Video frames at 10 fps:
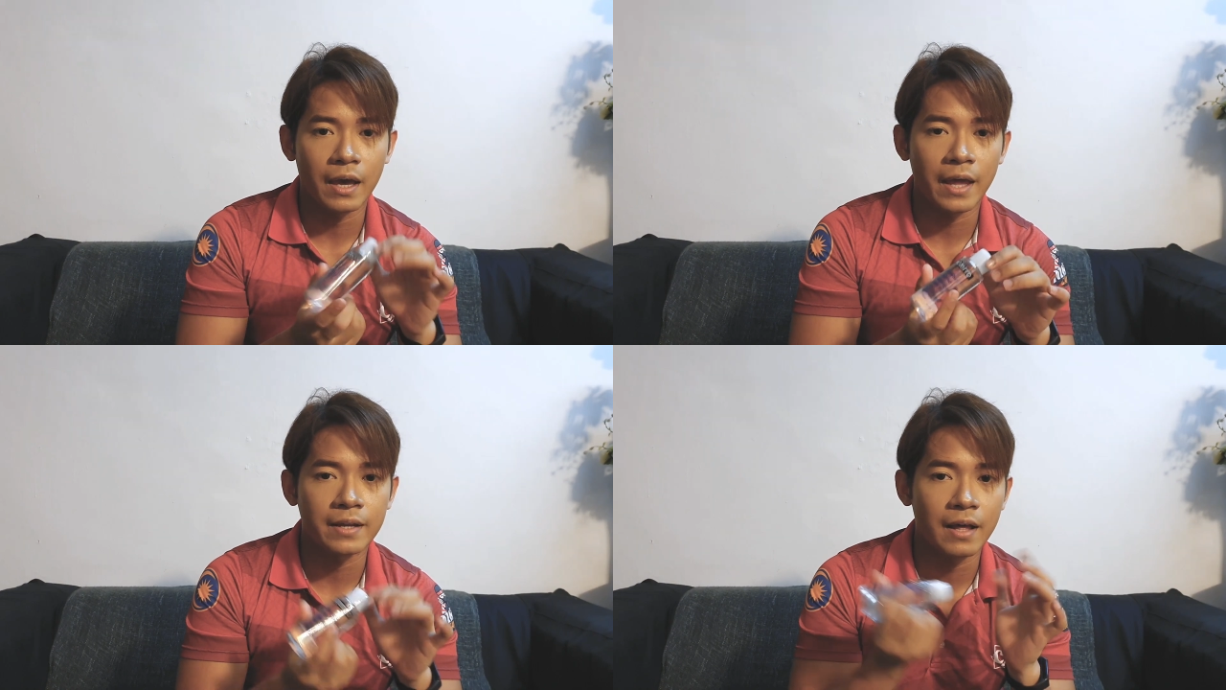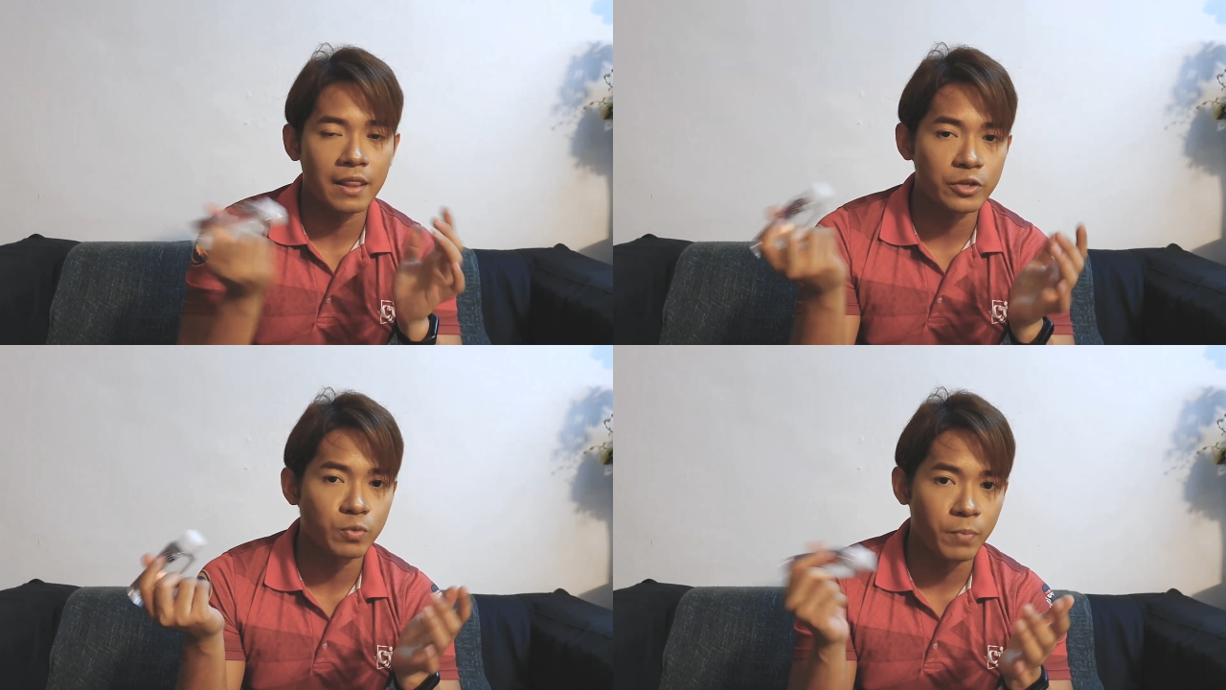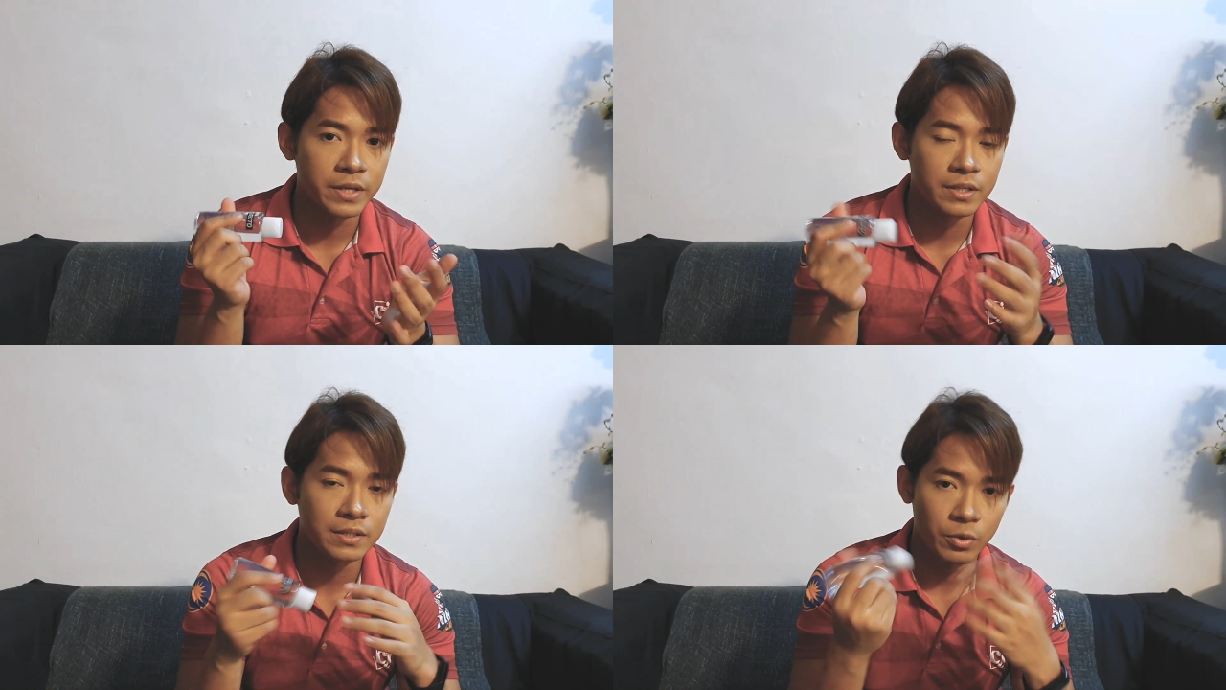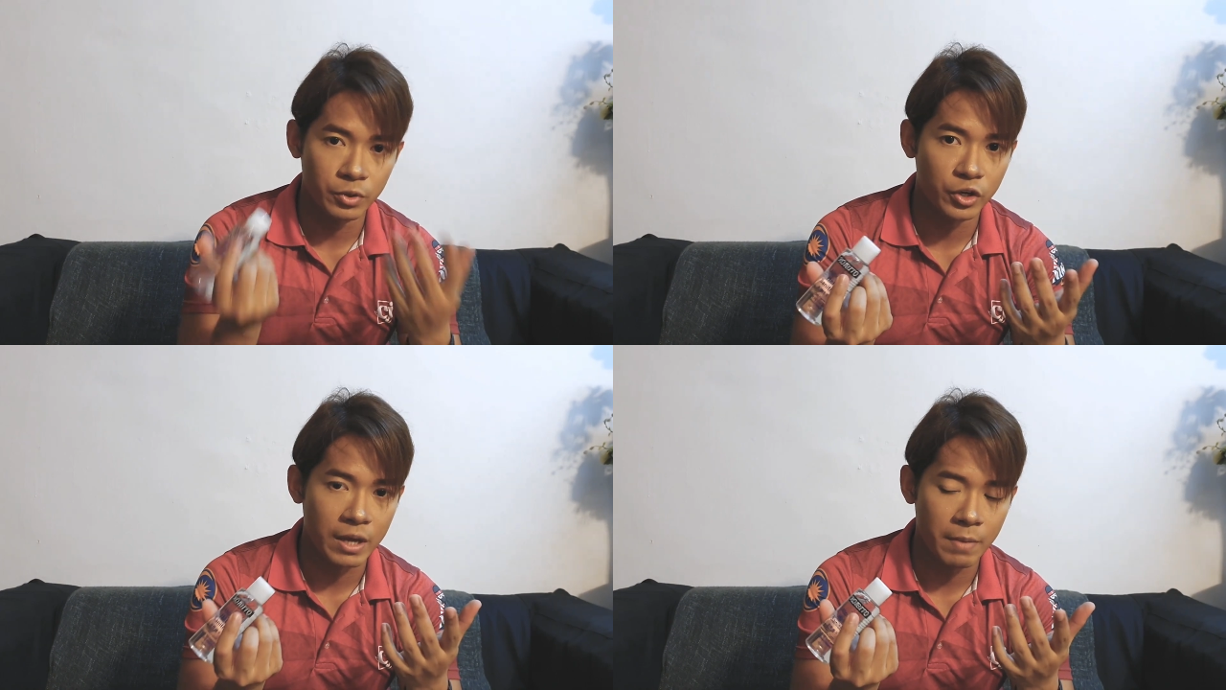and unless you press it, it will
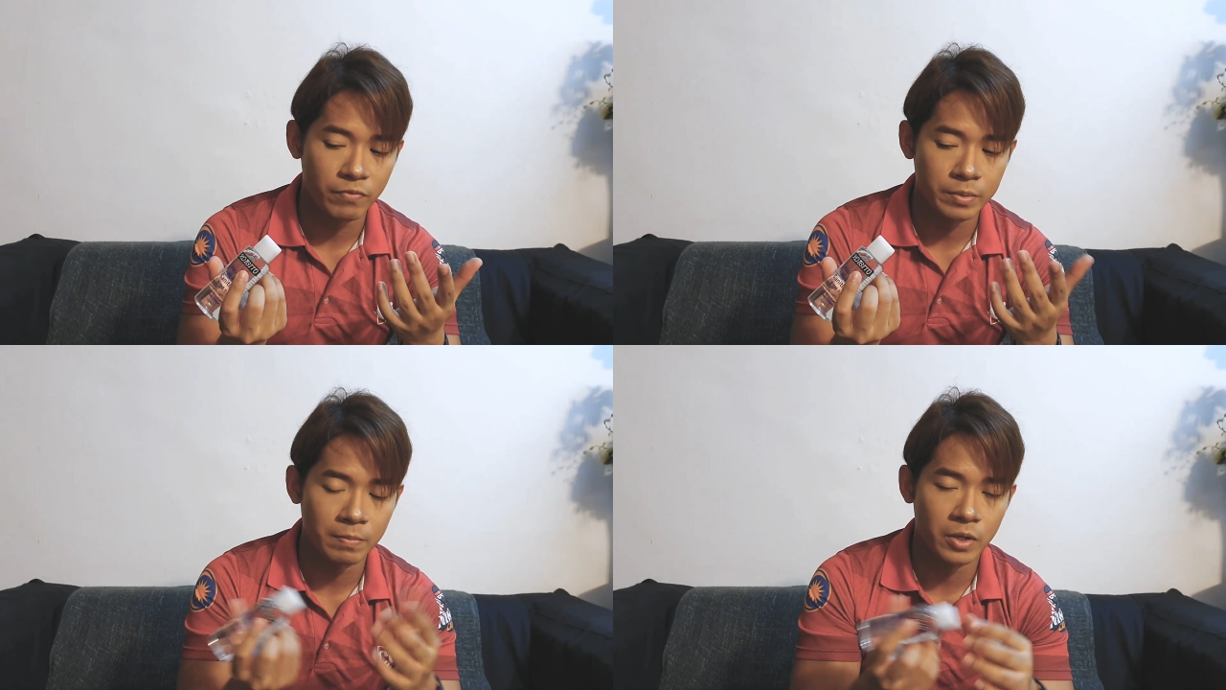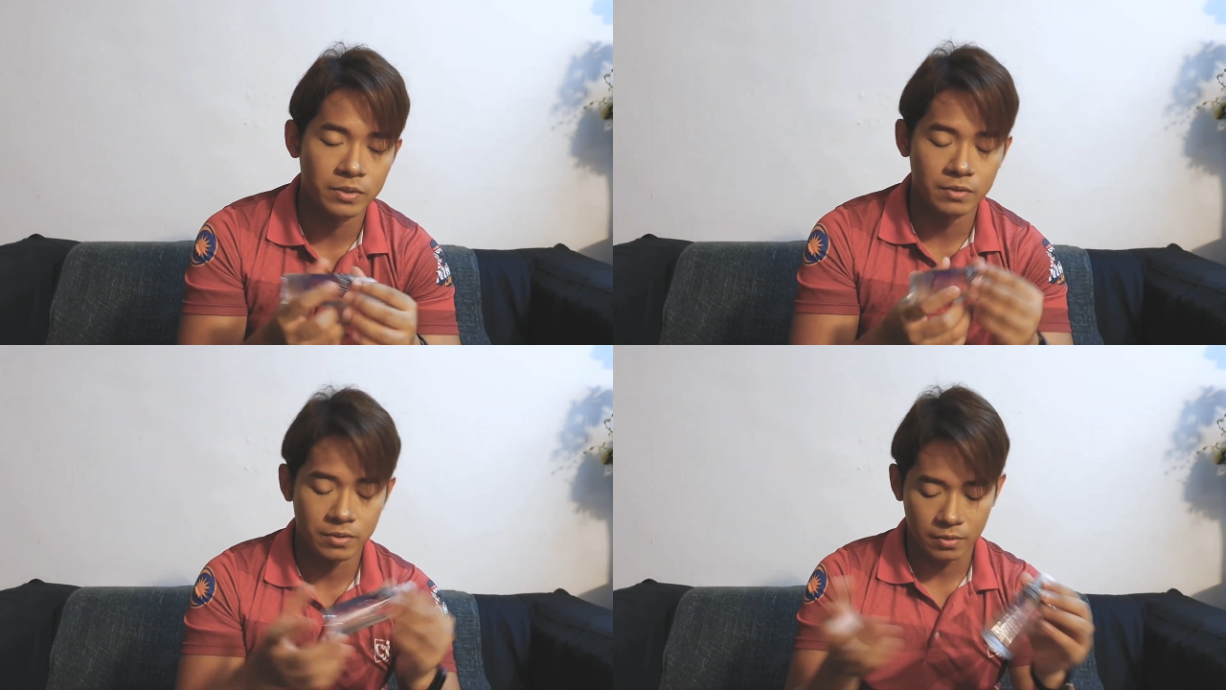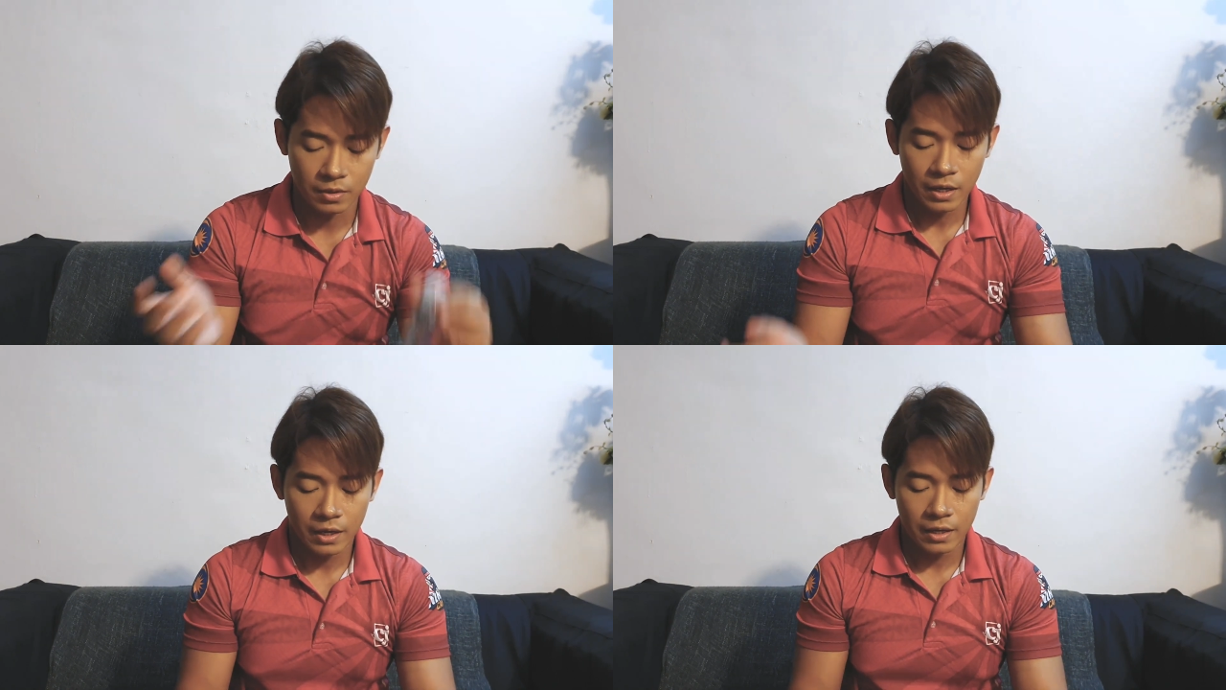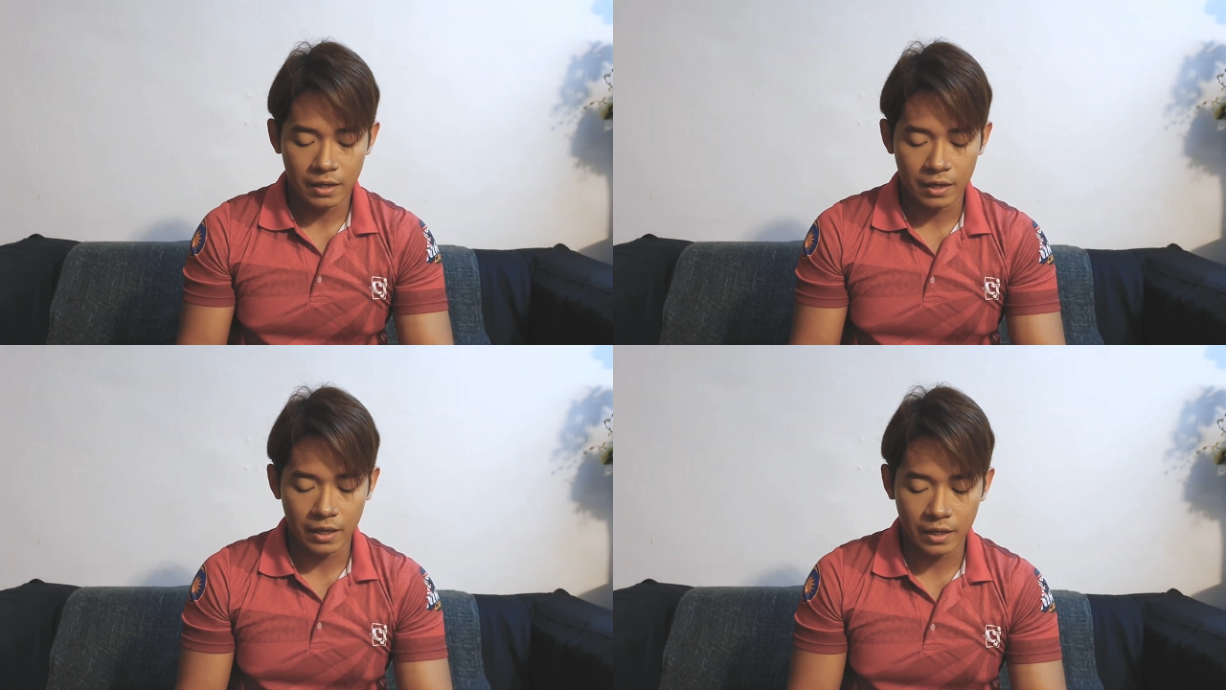not come out from the bottle. So
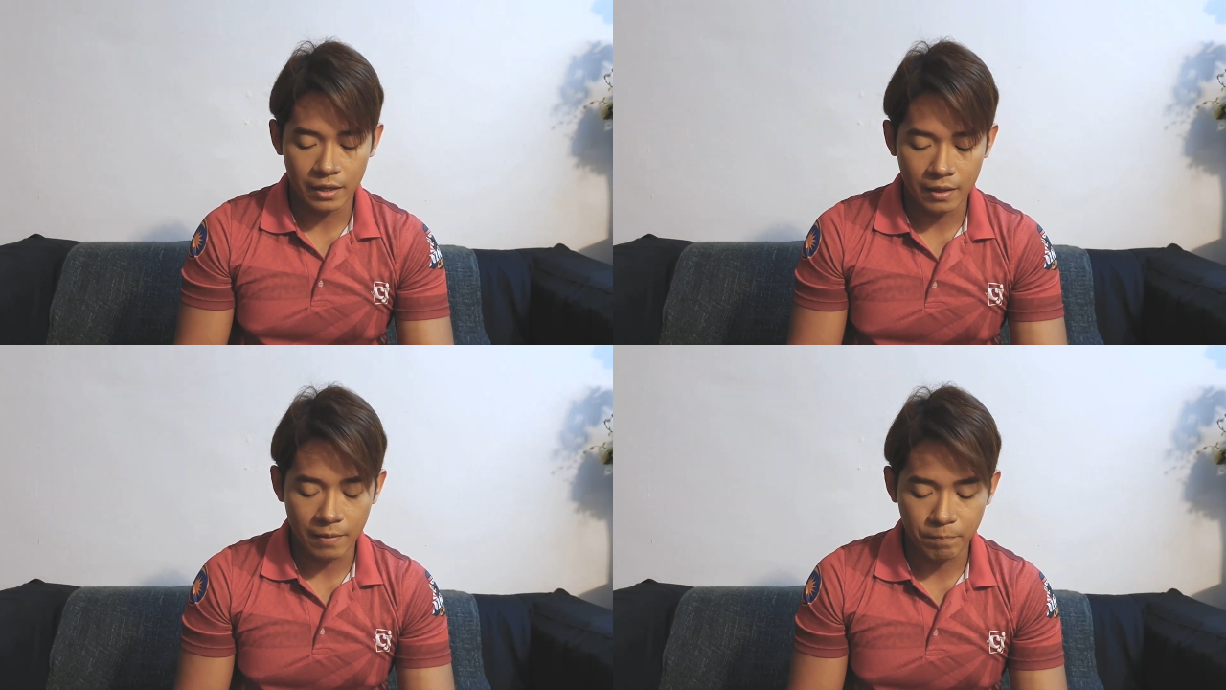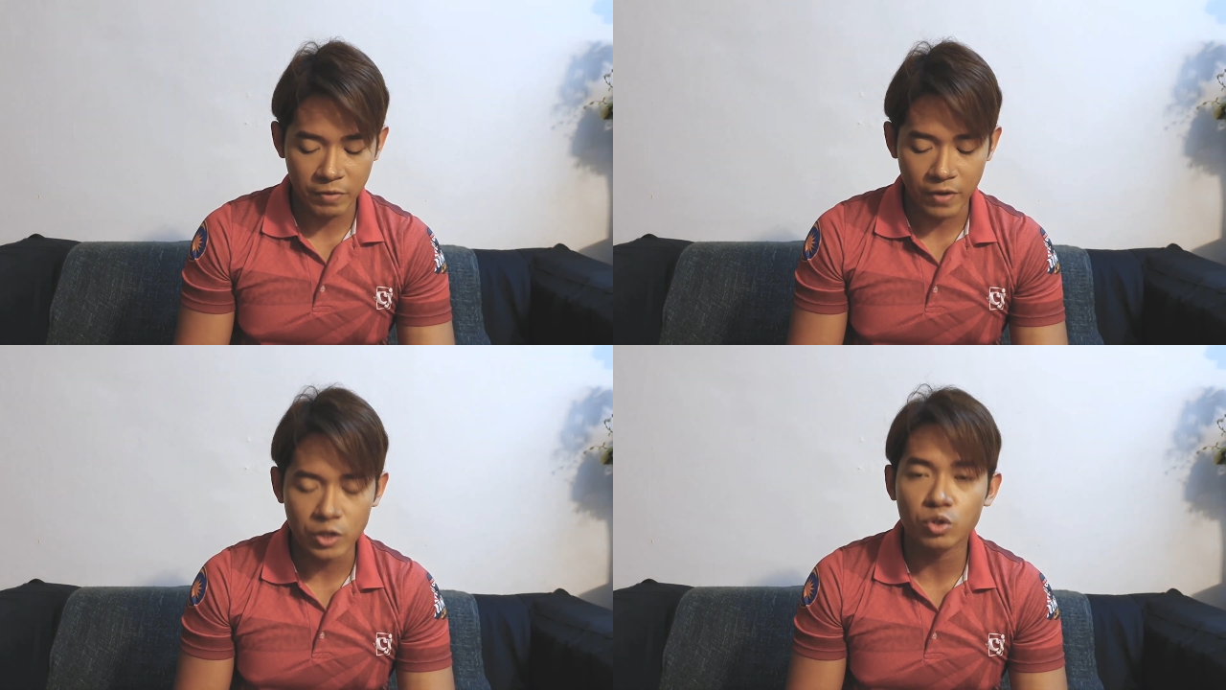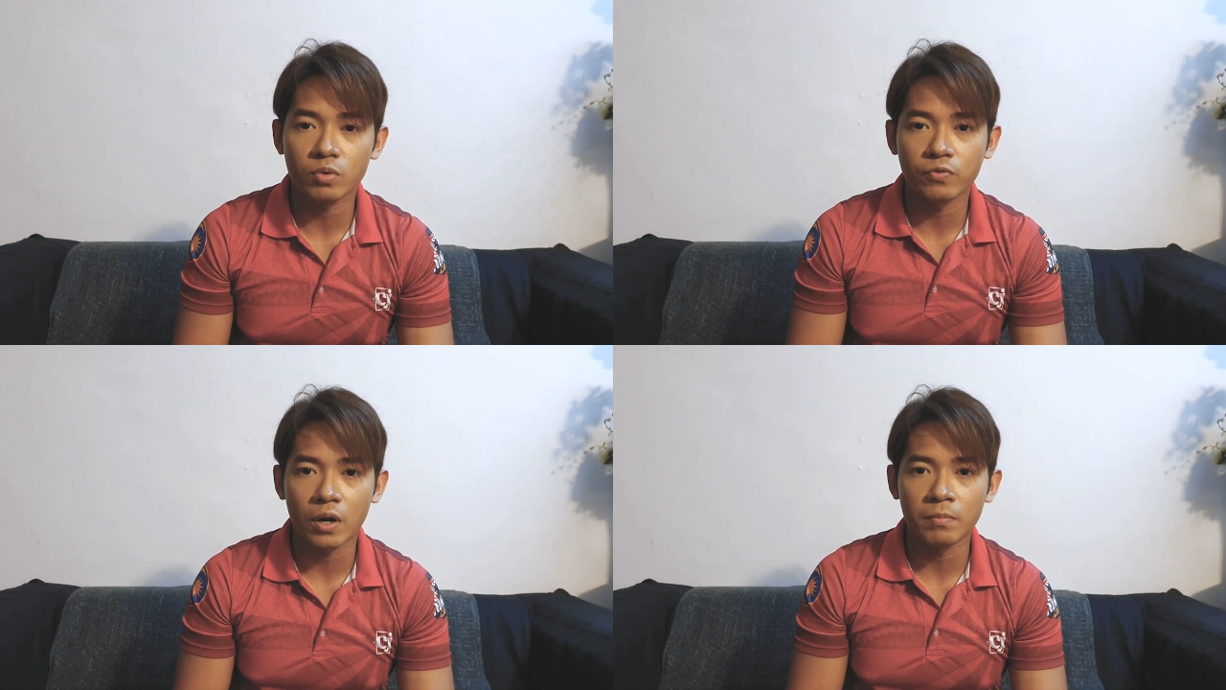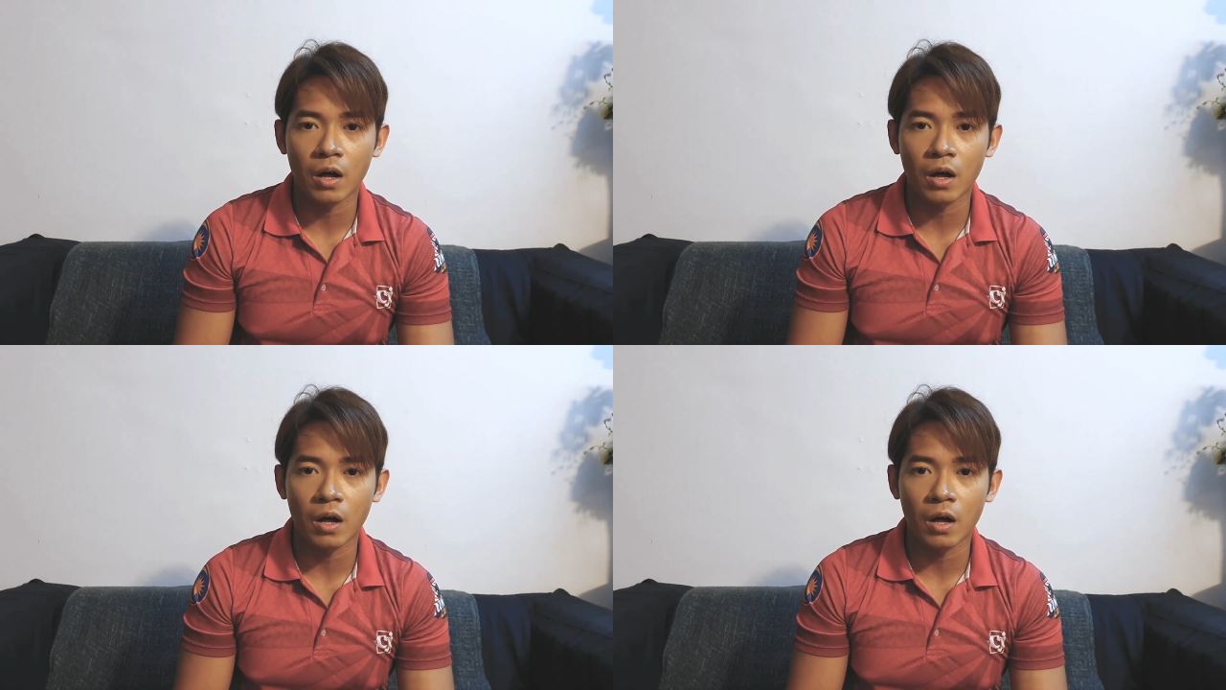it prevents you from